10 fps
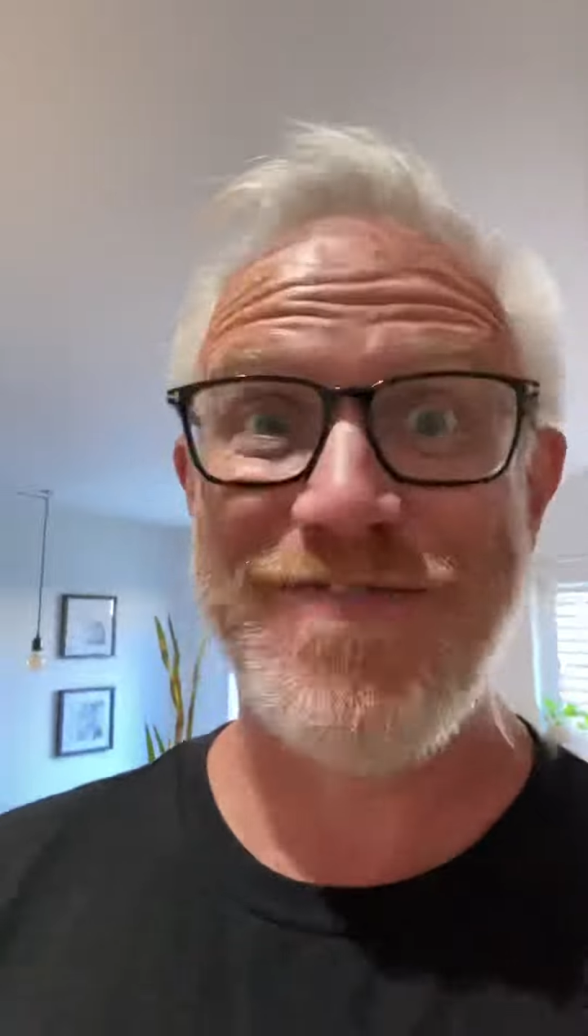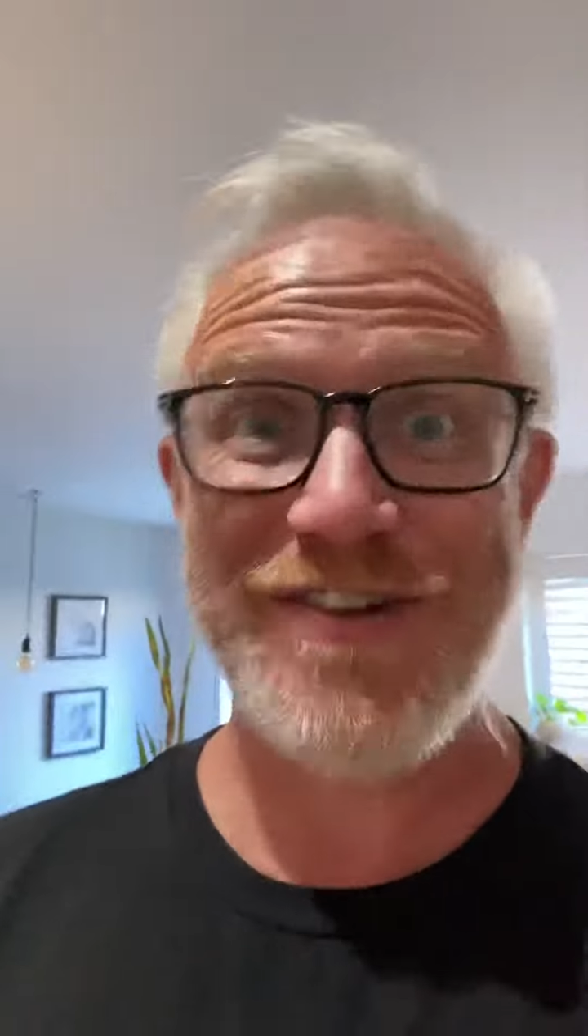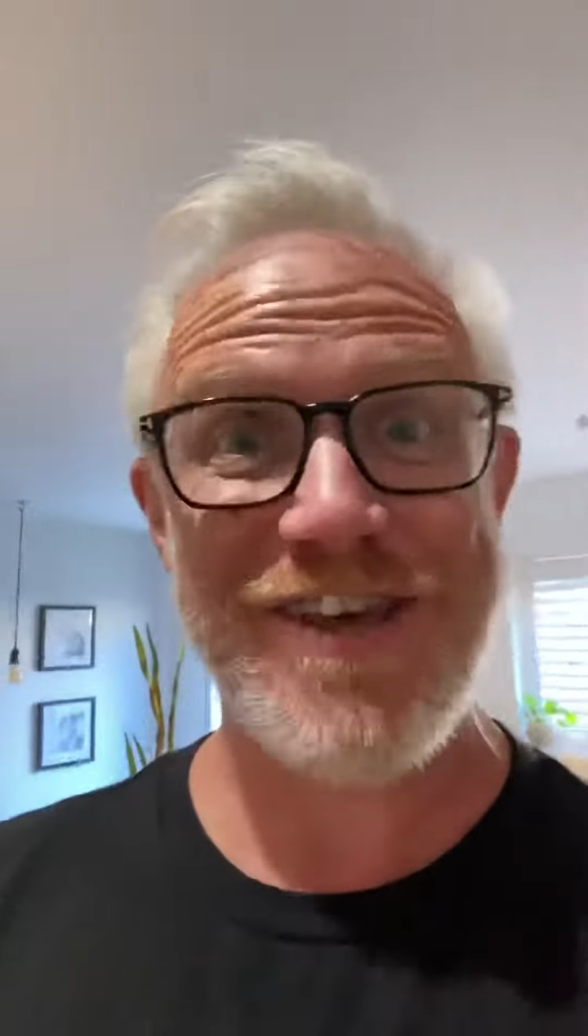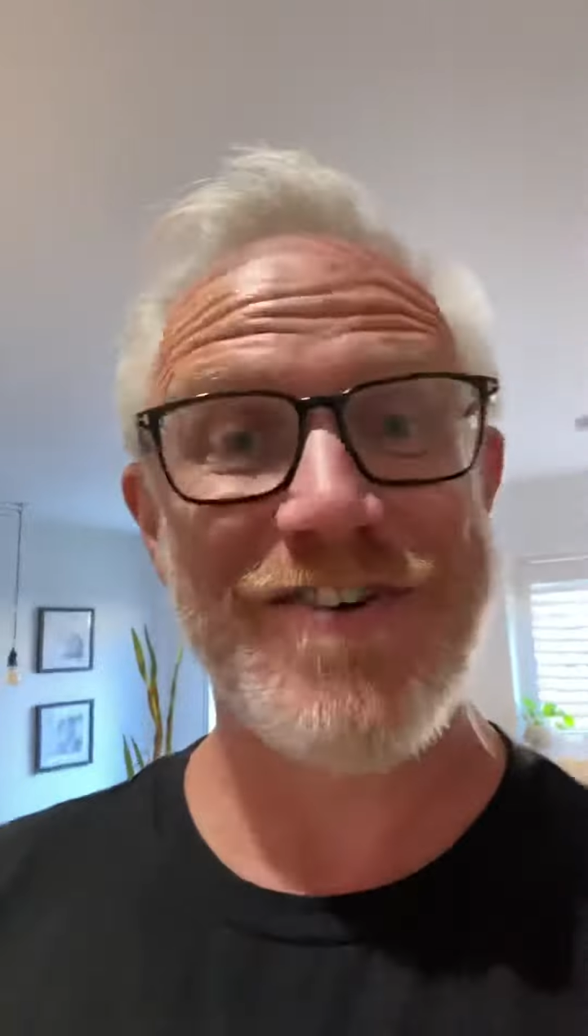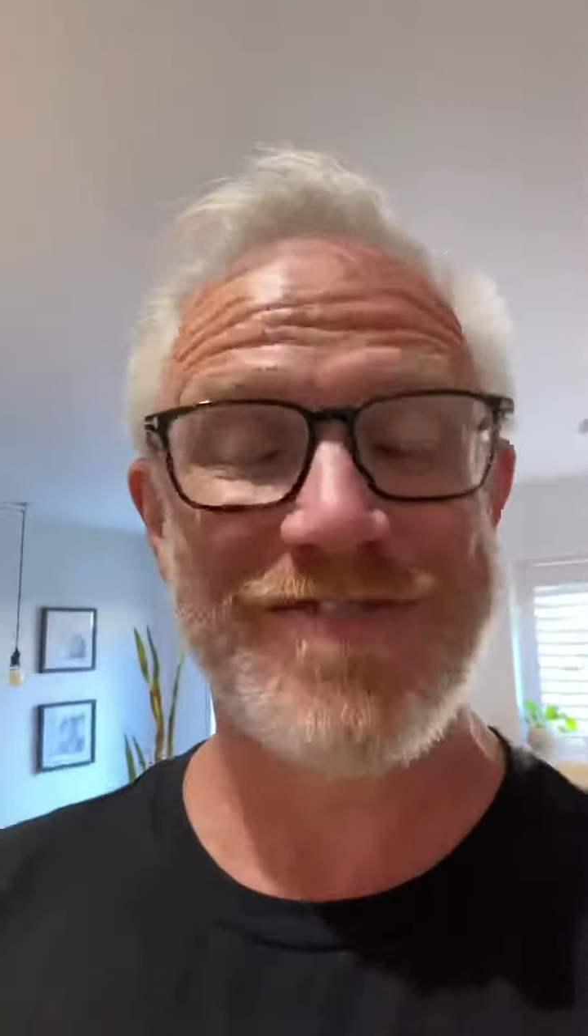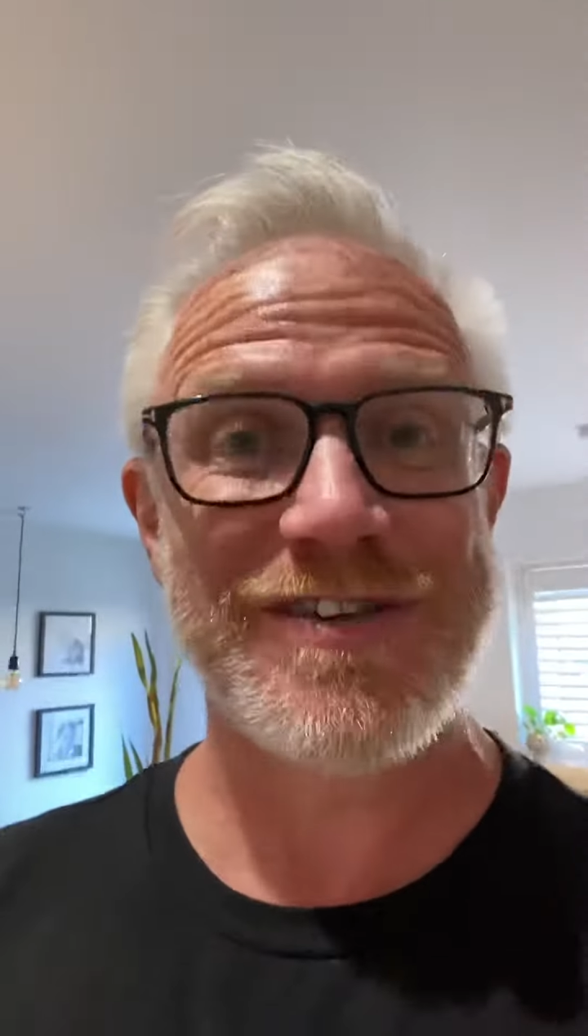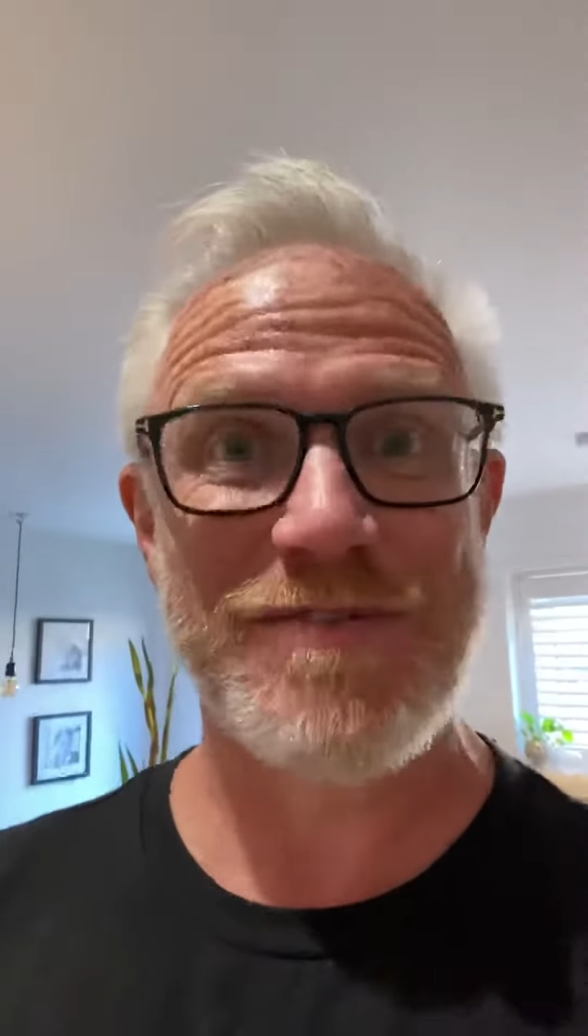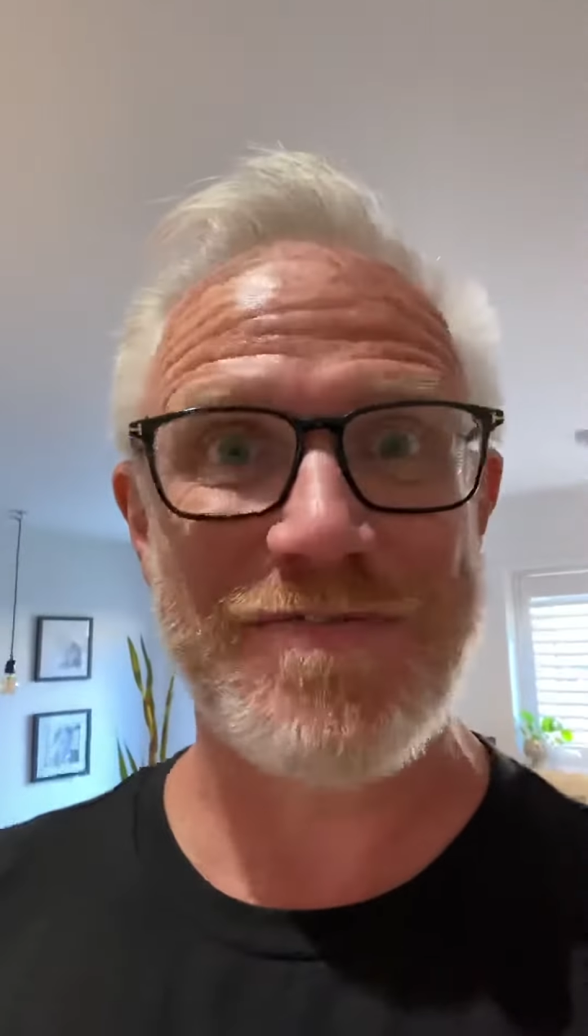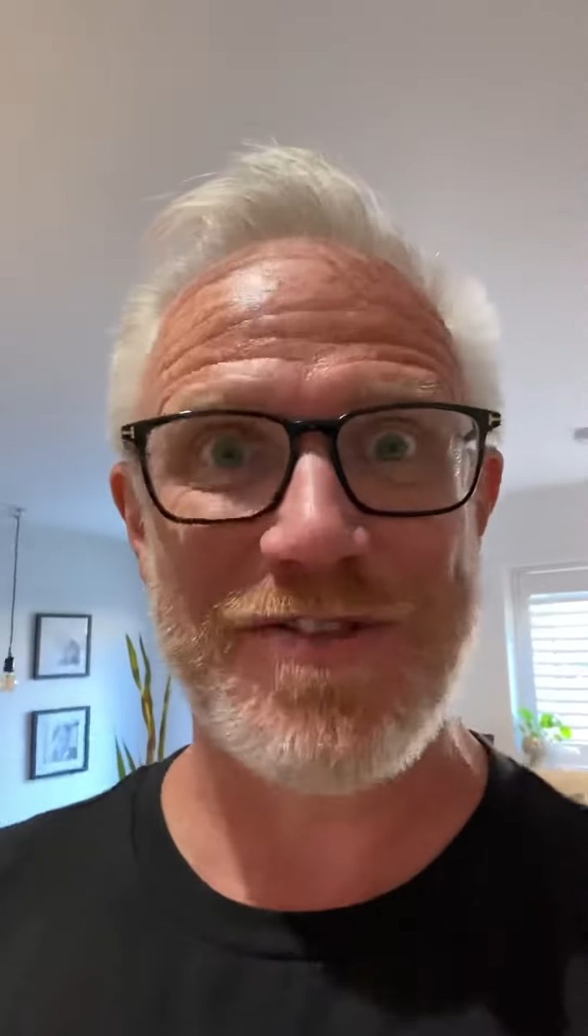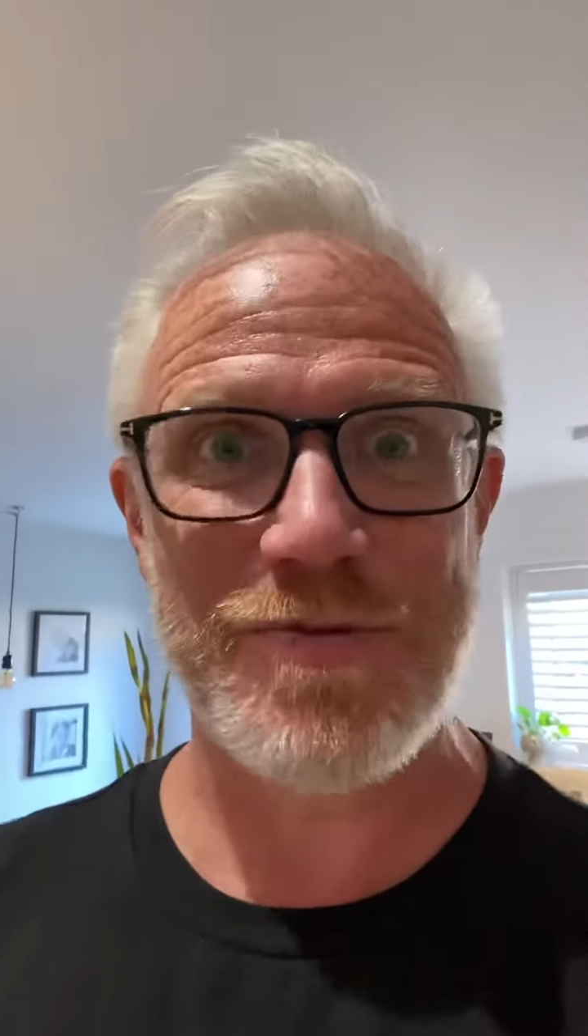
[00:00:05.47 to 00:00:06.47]
video for
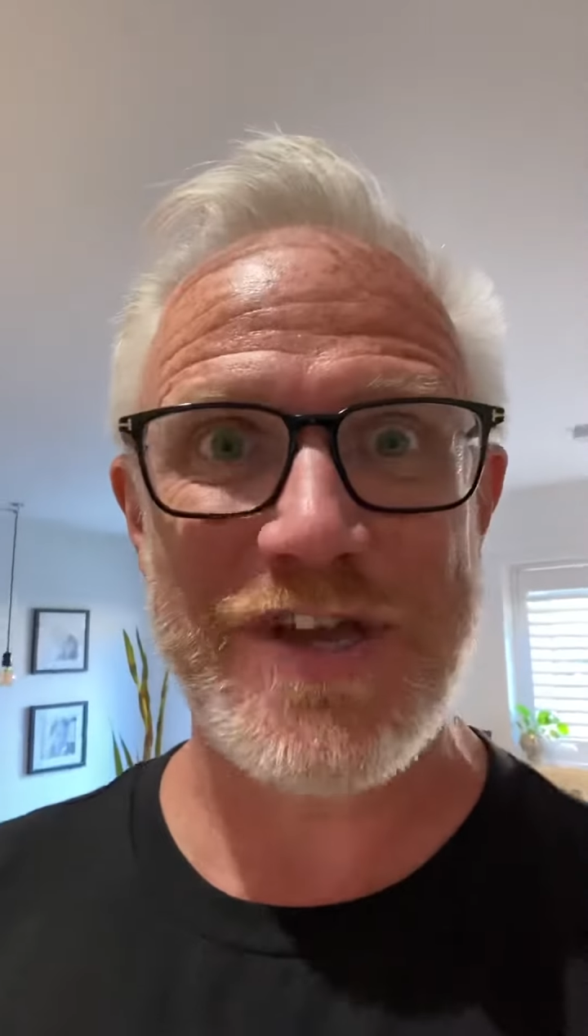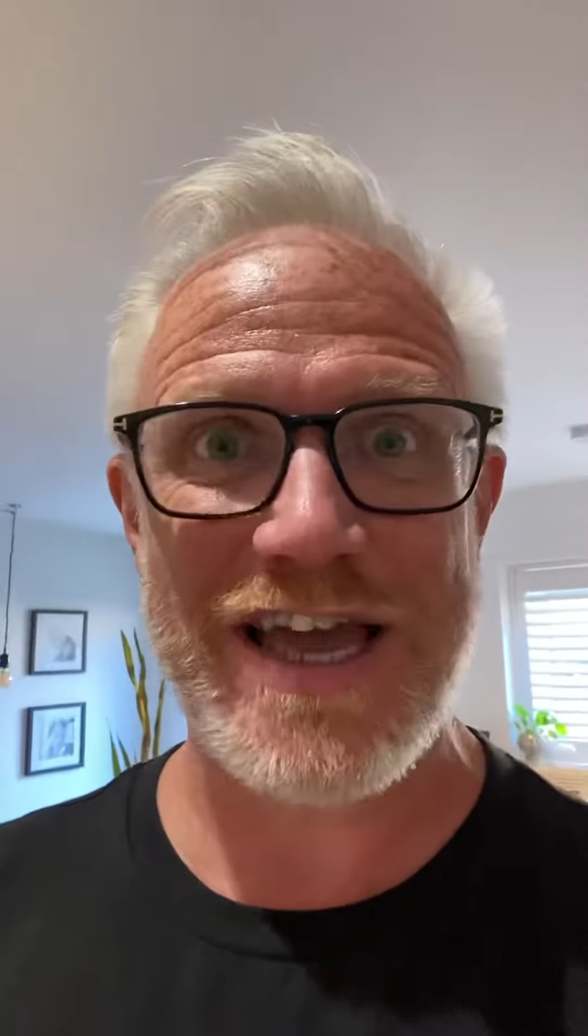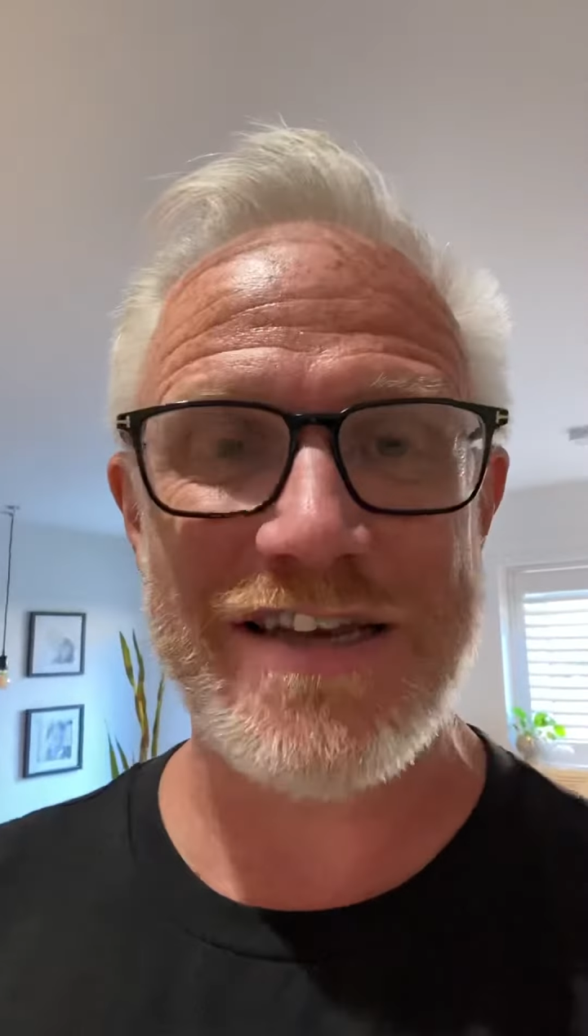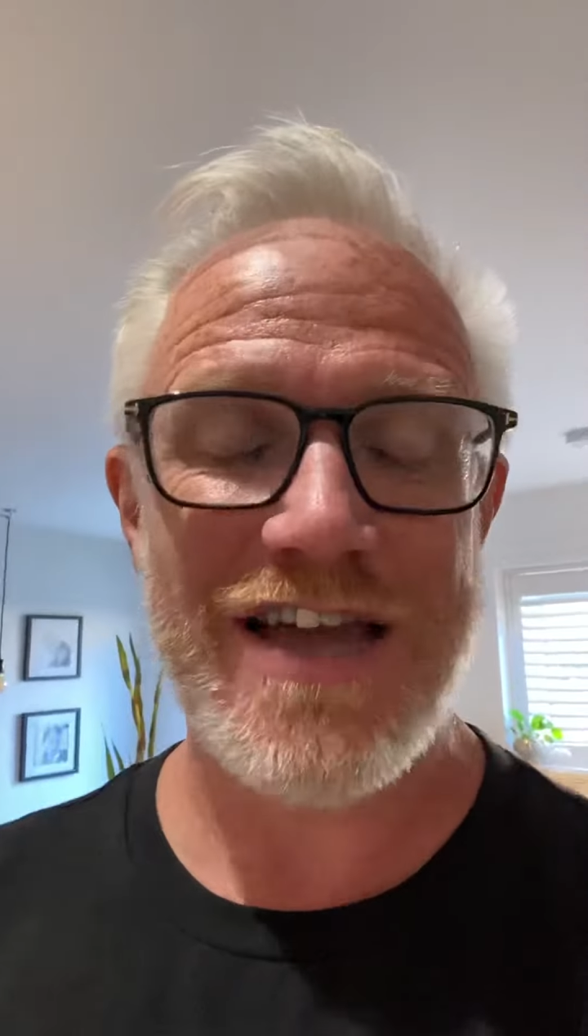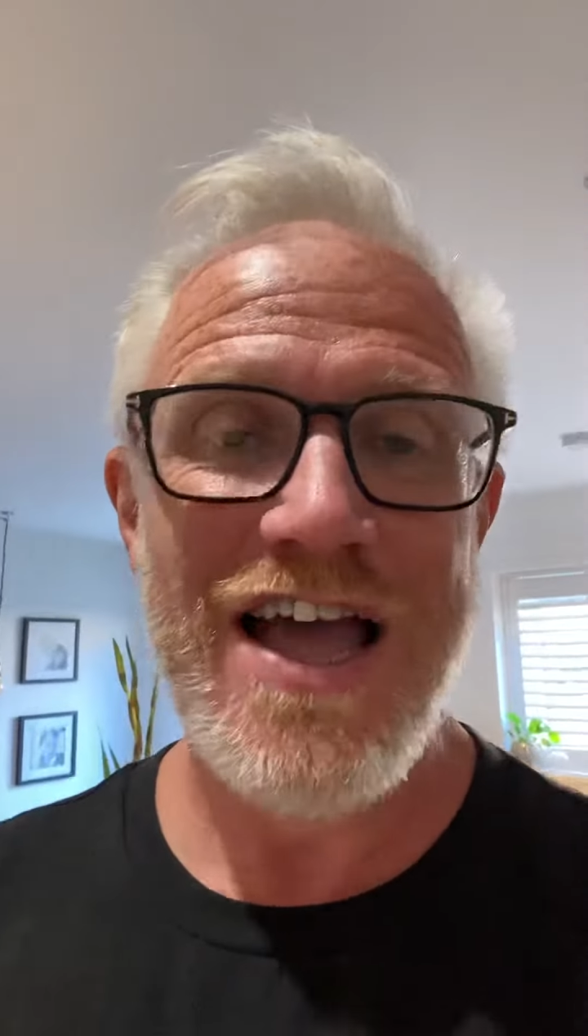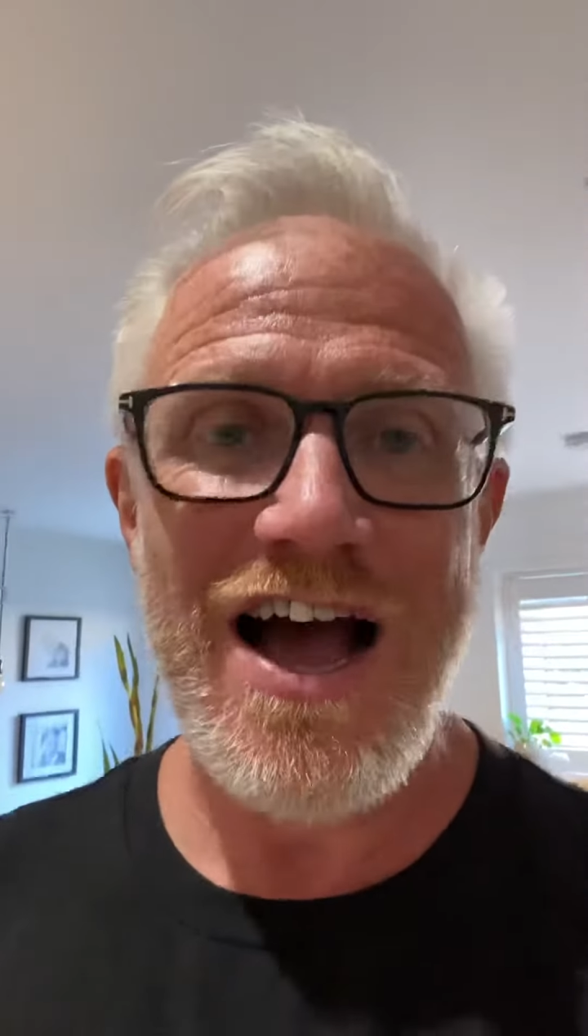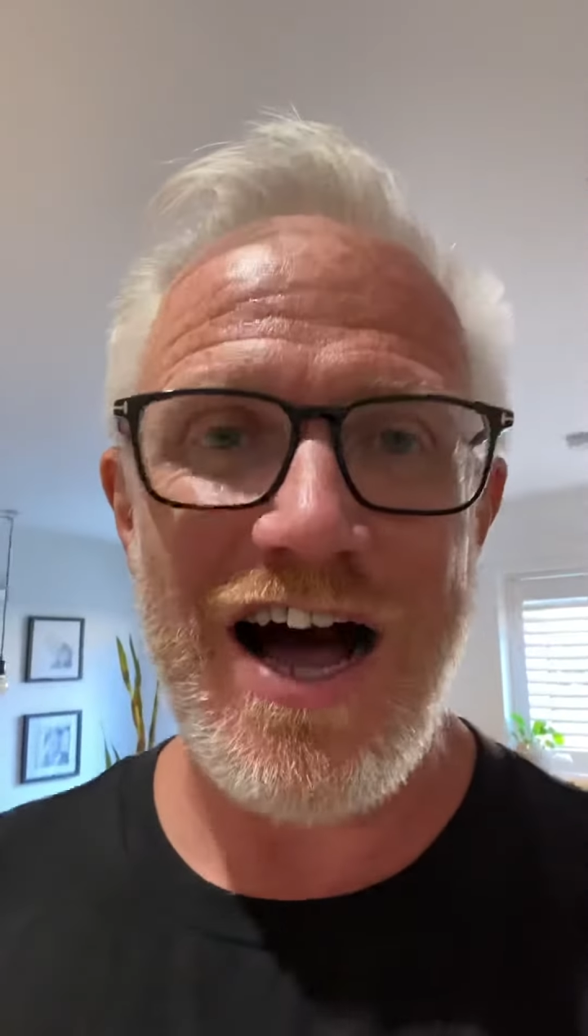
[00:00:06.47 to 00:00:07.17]
Something for the Weekend,